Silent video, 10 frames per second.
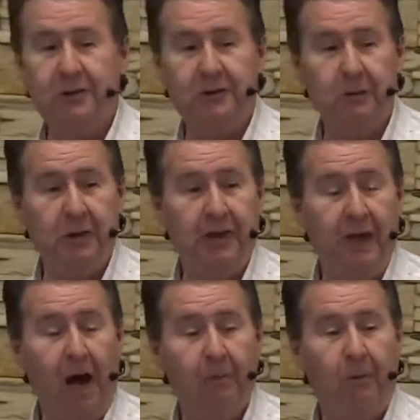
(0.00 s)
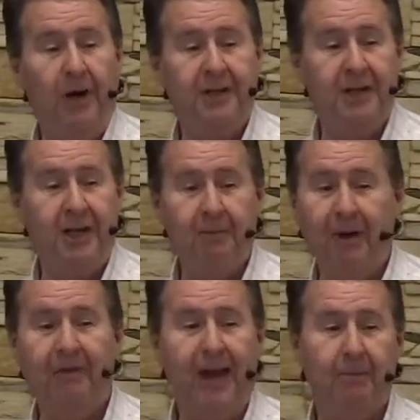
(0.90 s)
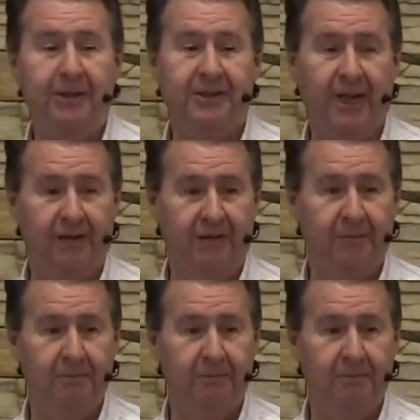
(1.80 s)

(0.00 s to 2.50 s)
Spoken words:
is really Operation Get My Family Saved.